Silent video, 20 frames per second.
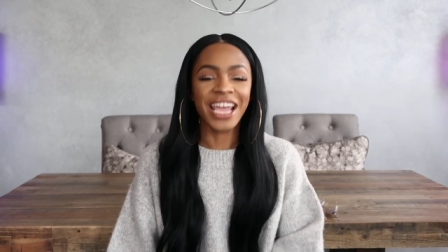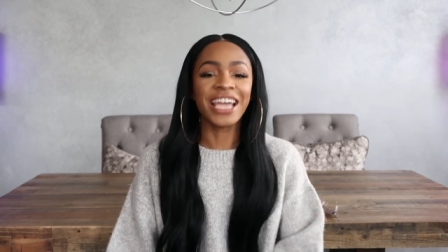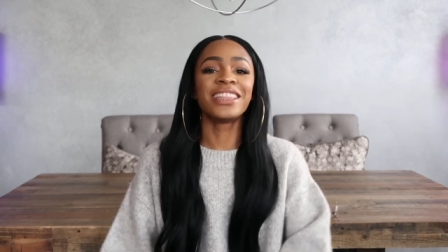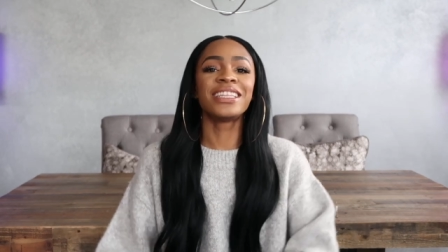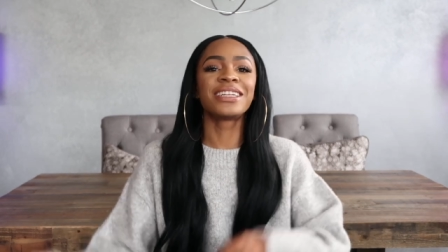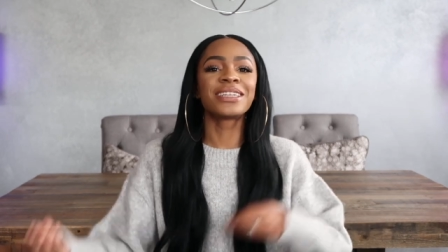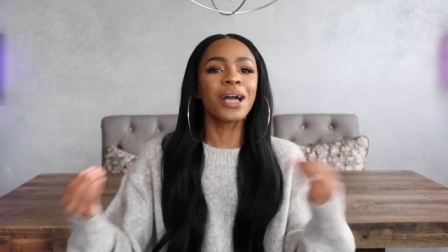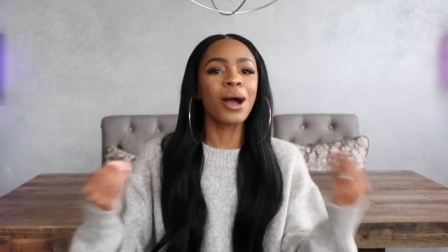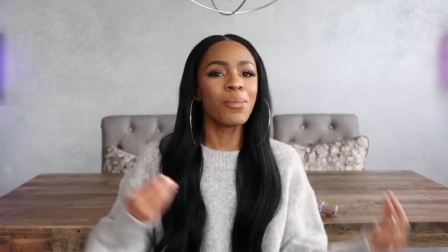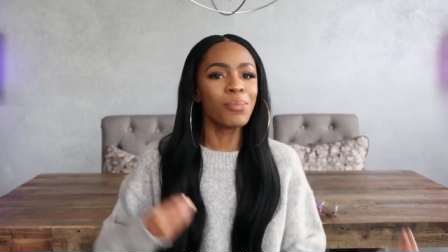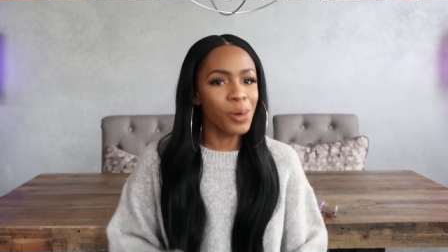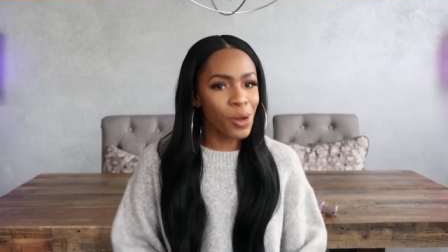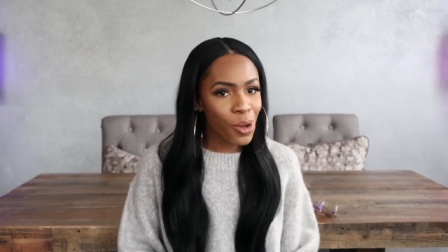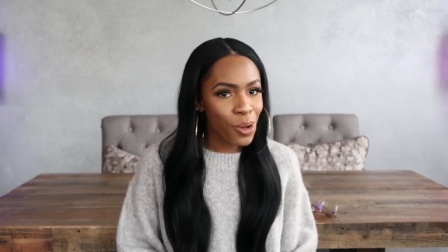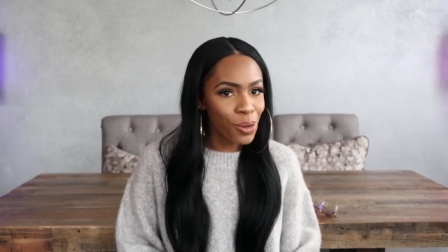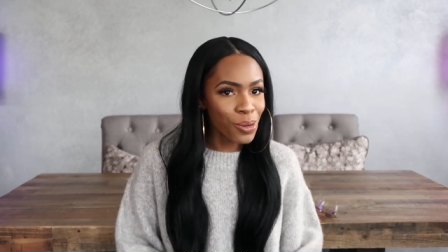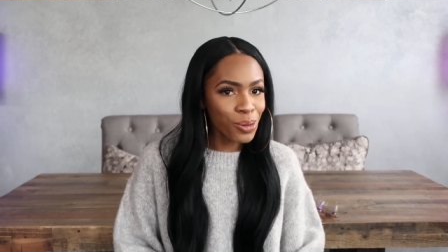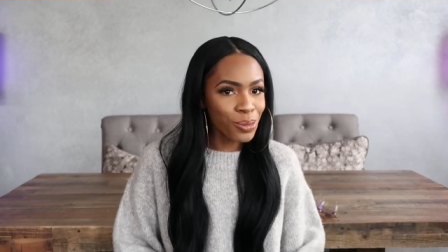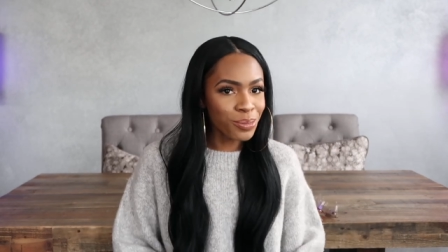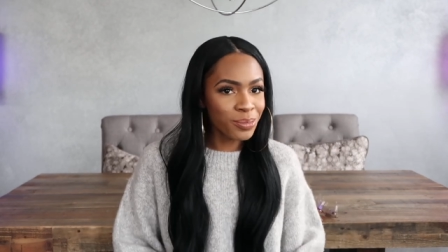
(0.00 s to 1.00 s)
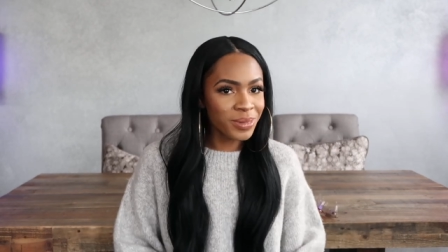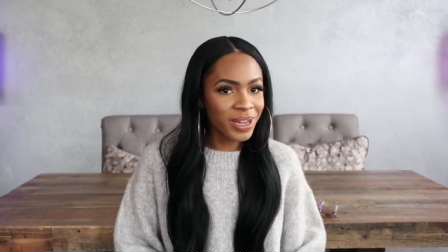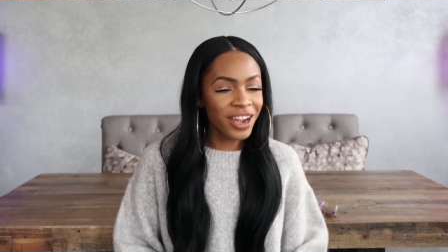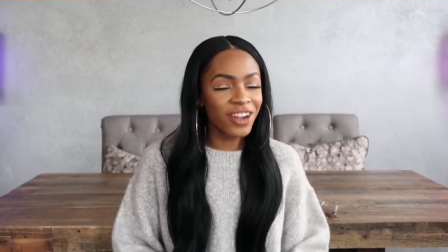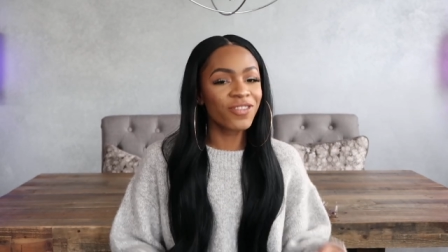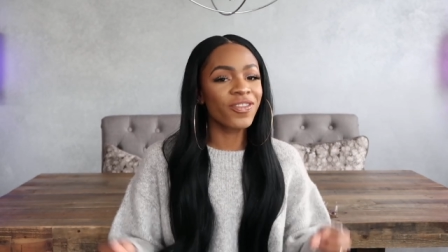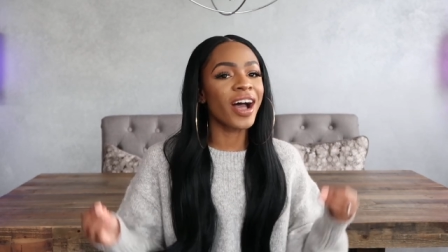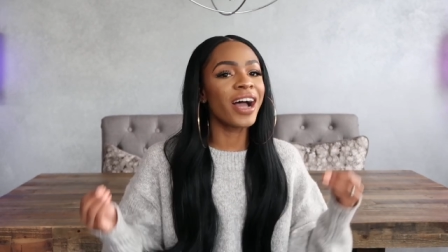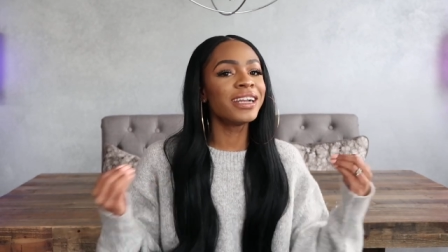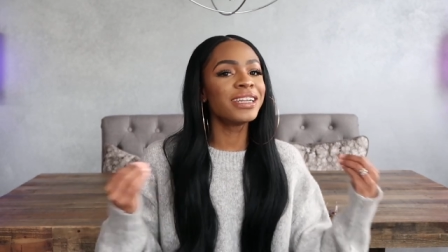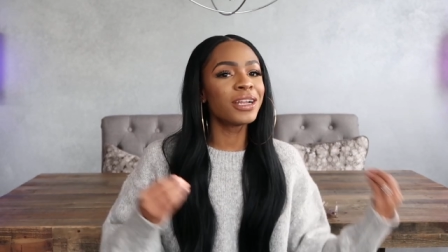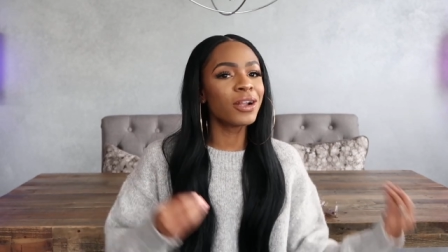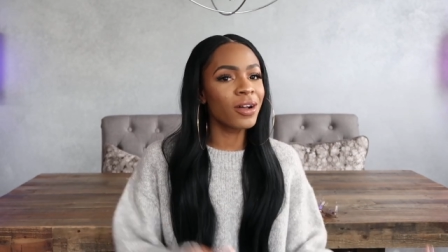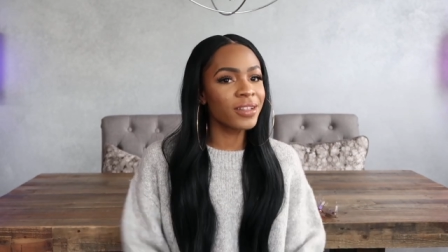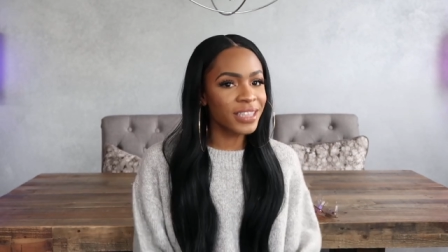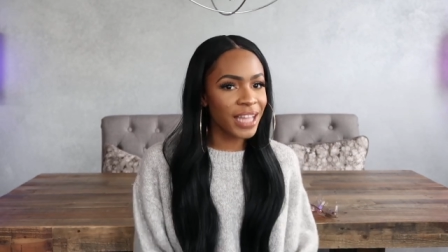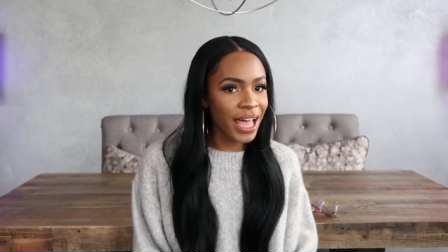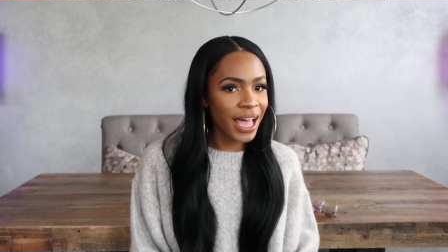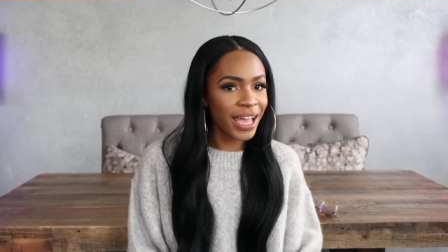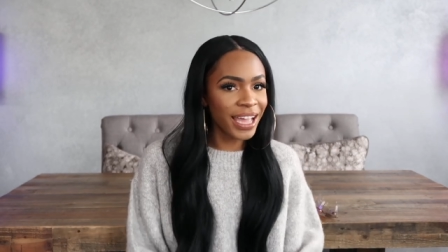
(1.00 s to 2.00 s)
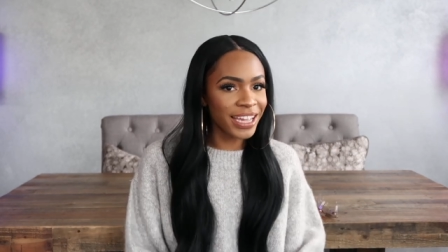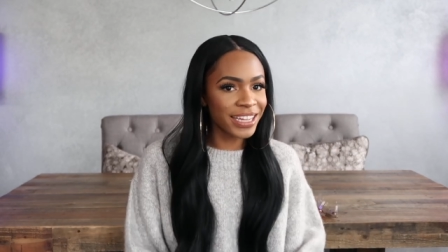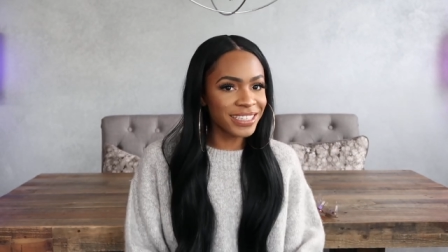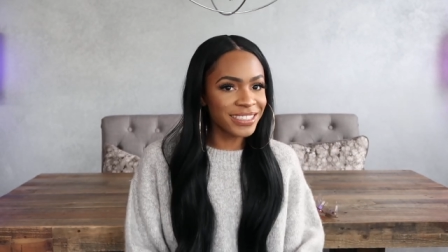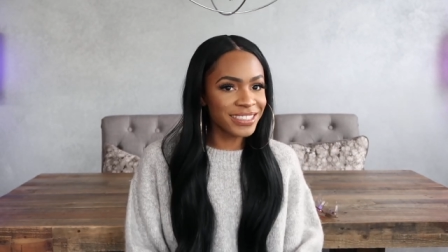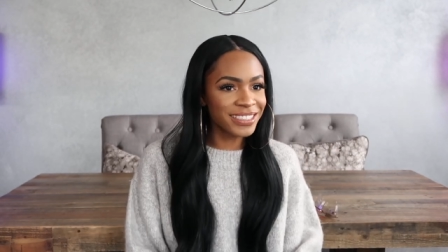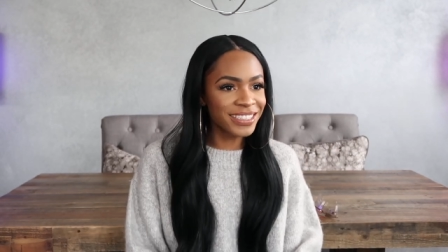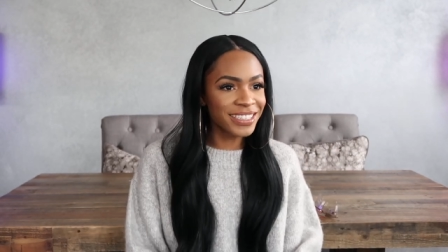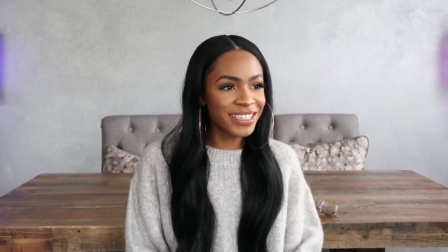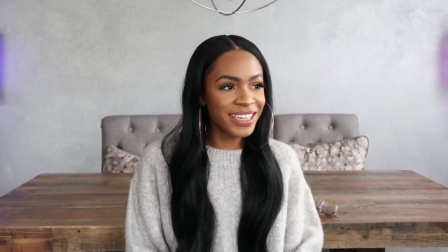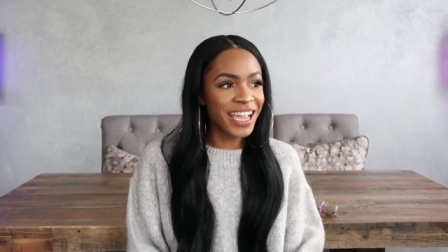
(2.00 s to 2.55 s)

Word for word: and then come home, find it online,